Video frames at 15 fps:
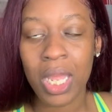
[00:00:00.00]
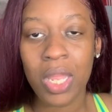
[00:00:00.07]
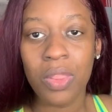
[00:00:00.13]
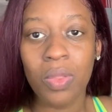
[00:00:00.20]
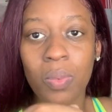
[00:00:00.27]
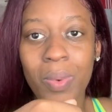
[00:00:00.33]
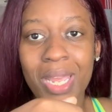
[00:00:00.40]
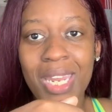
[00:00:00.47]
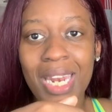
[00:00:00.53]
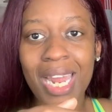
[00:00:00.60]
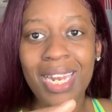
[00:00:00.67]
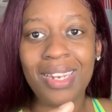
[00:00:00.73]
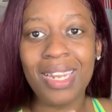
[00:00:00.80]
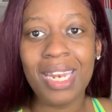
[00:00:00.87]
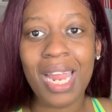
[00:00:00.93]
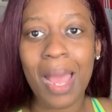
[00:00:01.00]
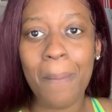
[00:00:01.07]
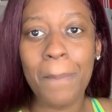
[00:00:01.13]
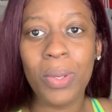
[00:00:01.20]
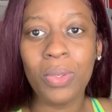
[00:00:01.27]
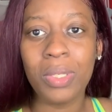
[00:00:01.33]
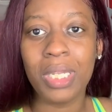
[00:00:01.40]
The way that I did it, I
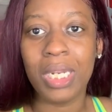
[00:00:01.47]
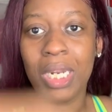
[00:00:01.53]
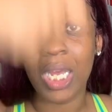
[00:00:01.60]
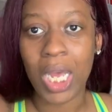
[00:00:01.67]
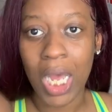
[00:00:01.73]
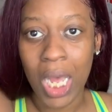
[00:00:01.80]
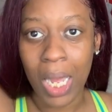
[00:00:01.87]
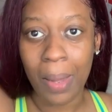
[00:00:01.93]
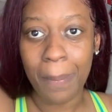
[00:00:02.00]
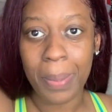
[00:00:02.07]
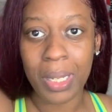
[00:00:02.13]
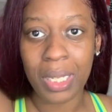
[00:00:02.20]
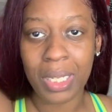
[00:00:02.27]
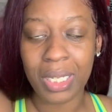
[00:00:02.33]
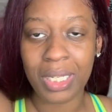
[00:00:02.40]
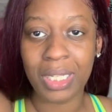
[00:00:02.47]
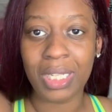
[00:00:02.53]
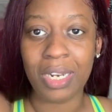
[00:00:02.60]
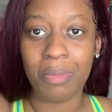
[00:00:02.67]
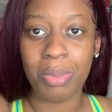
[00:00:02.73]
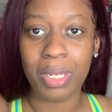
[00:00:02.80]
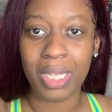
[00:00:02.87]
pulled it up instead
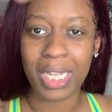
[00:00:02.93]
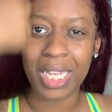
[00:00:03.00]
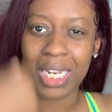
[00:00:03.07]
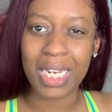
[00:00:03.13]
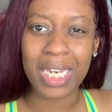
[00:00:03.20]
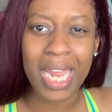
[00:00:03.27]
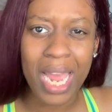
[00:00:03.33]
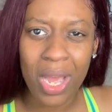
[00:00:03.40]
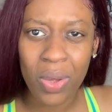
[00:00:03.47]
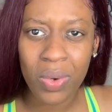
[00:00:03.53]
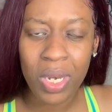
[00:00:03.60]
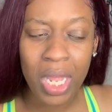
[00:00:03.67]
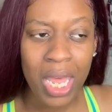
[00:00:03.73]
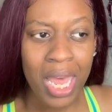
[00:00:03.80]
of pulling it down.